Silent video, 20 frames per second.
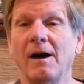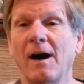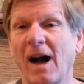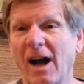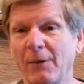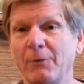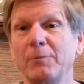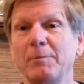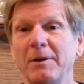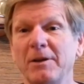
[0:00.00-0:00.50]

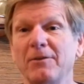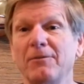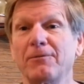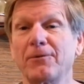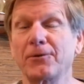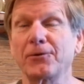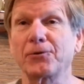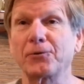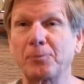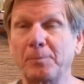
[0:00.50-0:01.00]
I would be the
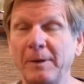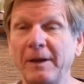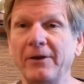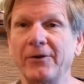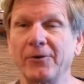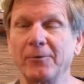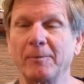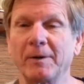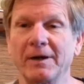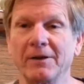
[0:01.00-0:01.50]
first
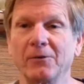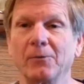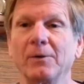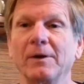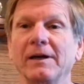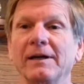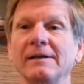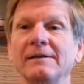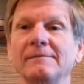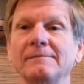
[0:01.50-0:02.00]
speaker, by the
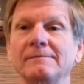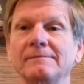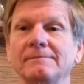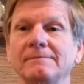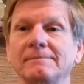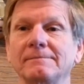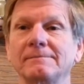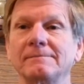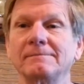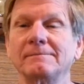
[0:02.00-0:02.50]
way.
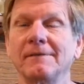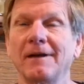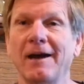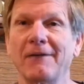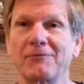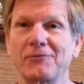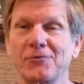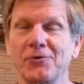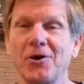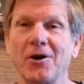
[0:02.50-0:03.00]

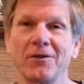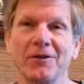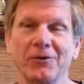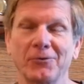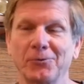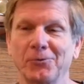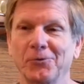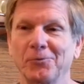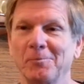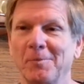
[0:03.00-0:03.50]
After all,
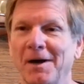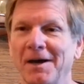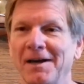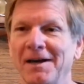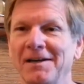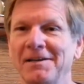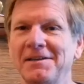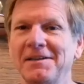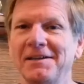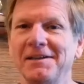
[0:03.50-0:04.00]
this was my
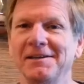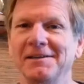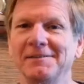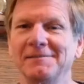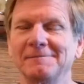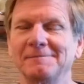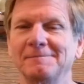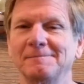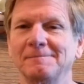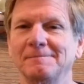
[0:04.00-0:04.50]
idea.
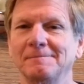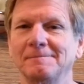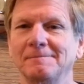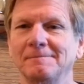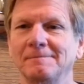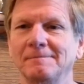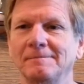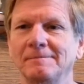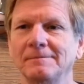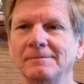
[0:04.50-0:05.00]

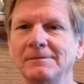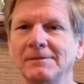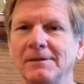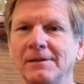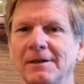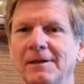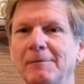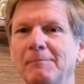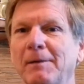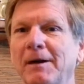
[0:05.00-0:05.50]

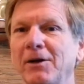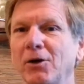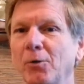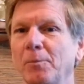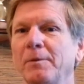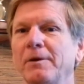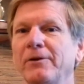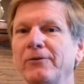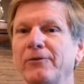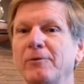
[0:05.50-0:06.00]
My
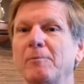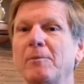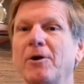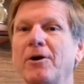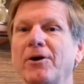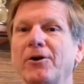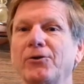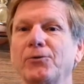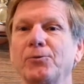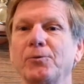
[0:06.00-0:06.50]
opening
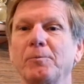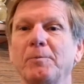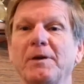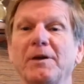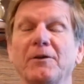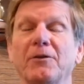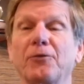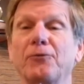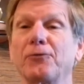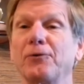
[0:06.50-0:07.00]
remarks would be
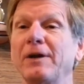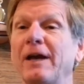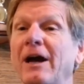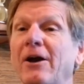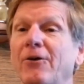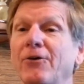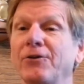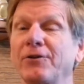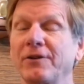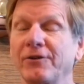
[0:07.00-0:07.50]
a
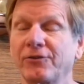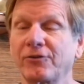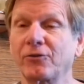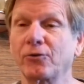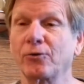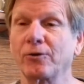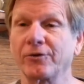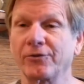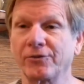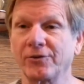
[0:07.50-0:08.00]
3-hour
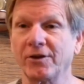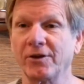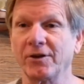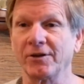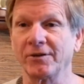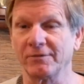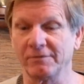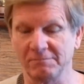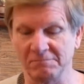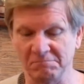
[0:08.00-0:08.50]
discourse
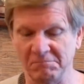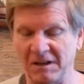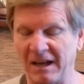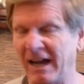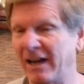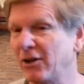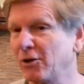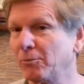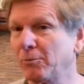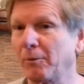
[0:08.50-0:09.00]
on
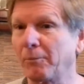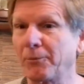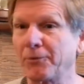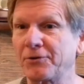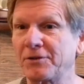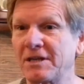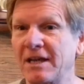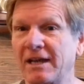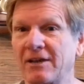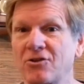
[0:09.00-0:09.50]
animal
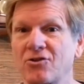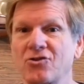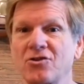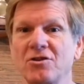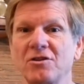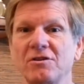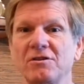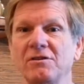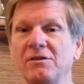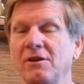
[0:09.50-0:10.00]

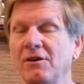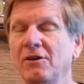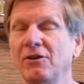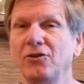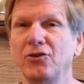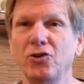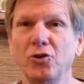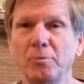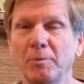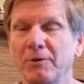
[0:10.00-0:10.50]
protection,
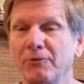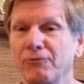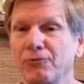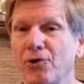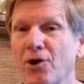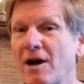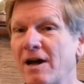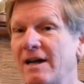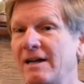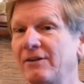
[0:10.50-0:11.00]
human
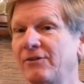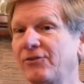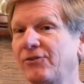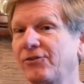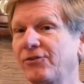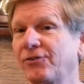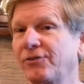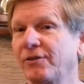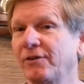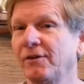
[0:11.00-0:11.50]

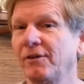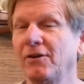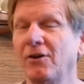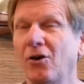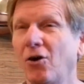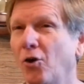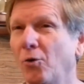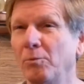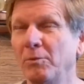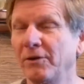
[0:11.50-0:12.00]
rights,
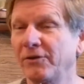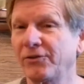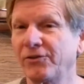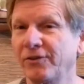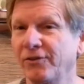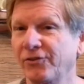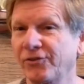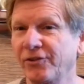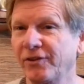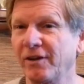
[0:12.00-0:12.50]

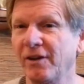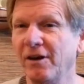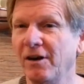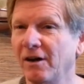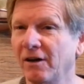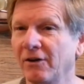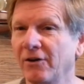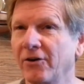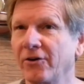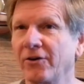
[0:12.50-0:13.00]
homelessness and
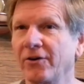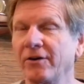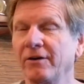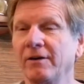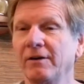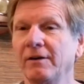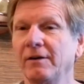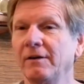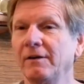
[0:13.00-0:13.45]
hunger,